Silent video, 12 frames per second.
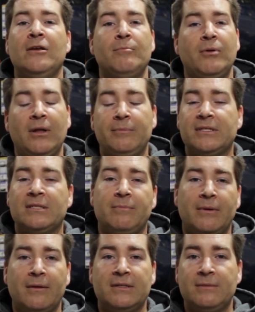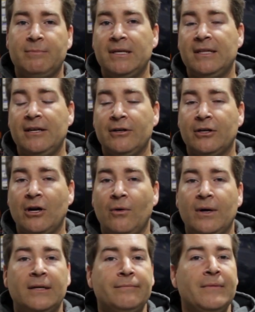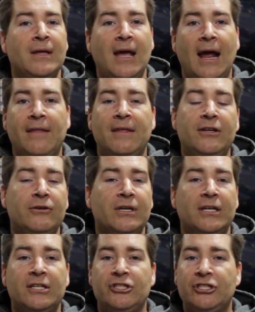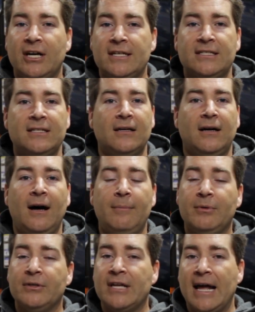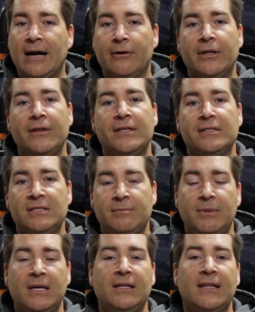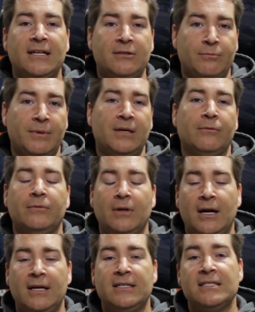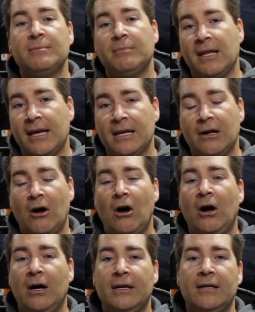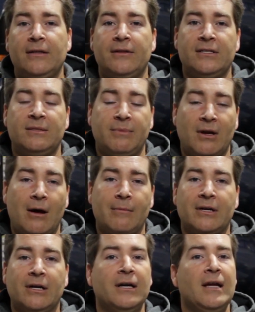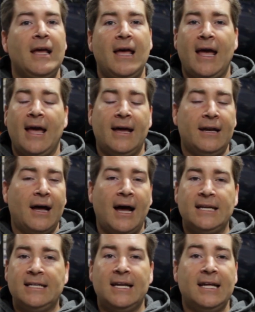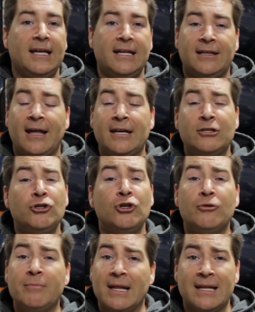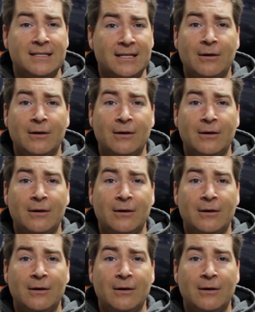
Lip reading: Pull up the speed that you're going, and then you can adjust up or down the speed that's being displayed on the speedometer. And I did it in like 2 minutes.